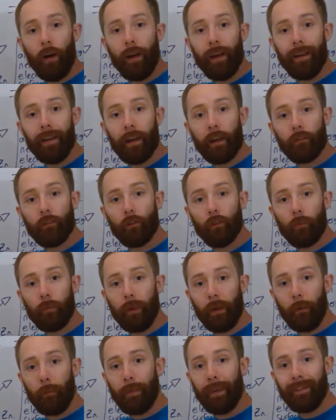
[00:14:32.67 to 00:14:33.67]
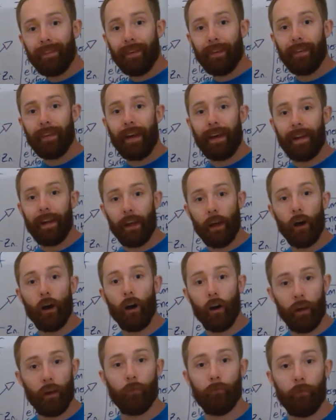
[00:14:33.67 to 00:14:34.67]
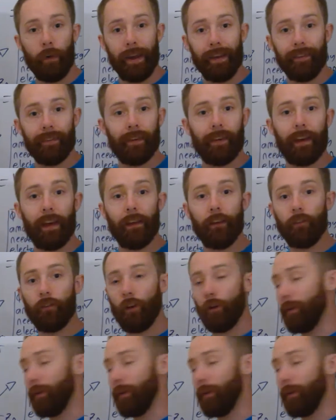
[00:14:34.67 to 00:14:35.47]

electrons being emitted at a higher rate, okay? So